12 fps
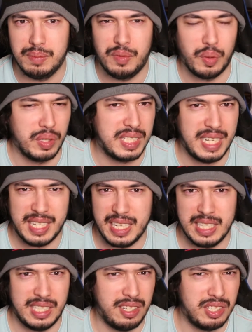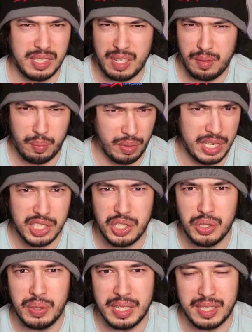for a decade he also covered British
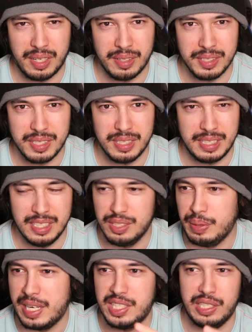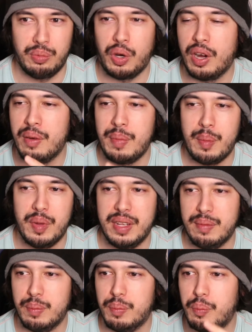touring cars, and this is actually what I remembered
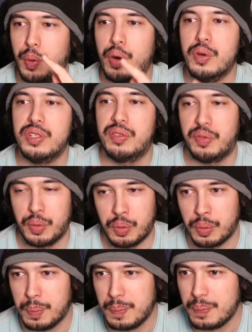him most for